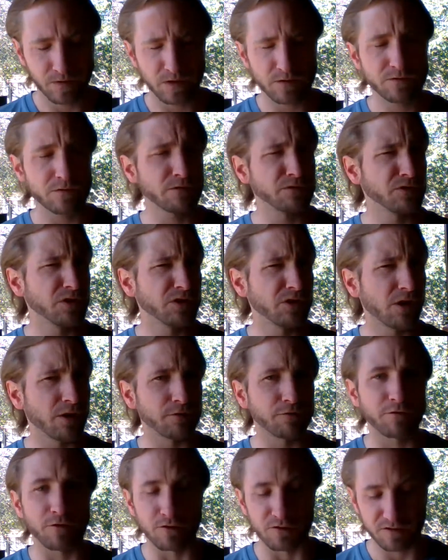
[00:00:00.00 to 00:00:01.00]
Certainly not
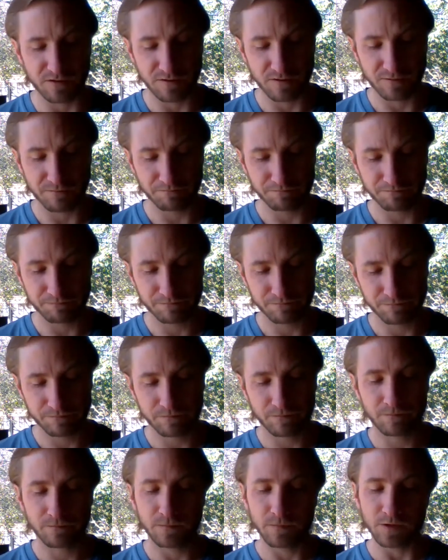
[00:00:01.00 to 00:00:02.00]
at first,
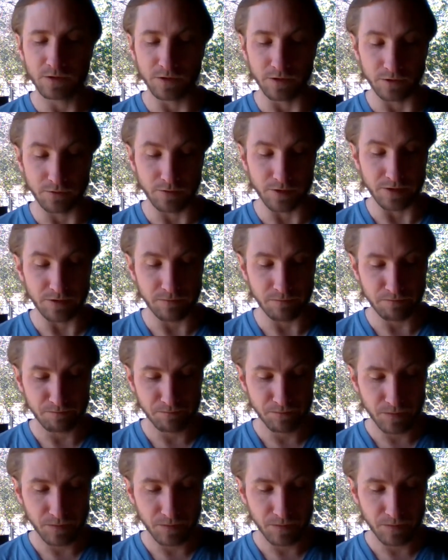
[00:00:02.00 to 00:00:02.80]
he agreed.